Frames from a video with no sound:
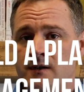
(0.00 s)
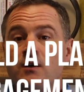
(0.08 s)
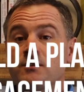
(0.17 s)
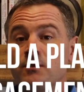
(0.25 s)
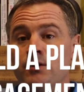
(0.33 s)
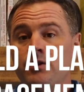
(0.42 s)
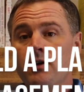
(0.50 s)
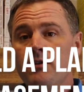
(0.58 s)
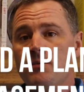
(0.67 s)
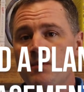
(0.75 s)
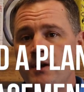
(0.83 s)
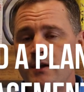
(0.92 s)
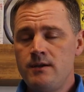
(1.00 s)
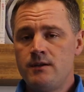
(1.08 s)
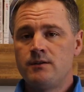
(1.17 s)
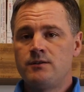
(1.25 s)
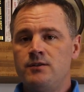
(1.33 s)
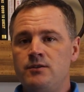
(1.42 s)
All right, so another way
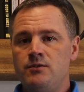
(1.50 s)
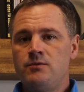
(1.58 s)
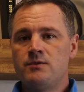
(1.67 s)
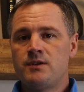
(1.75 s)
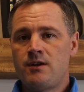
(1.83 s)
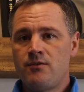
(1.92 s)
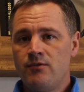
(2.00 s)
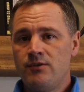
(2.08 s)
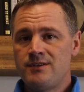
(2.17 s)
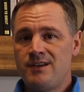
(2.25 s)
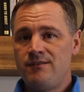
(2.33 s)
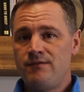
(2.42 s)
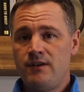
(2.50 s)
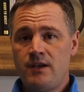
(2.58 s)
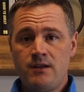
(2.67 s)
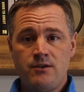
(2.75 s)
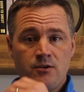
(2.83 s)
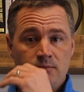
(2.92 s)
to use a real estate
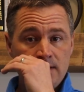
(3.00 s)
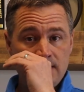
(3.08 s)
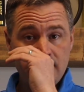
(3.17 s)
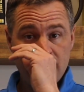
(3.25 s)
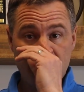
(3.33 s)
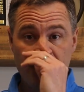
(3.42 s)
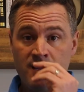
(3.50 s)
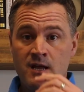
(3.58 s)
VA in your business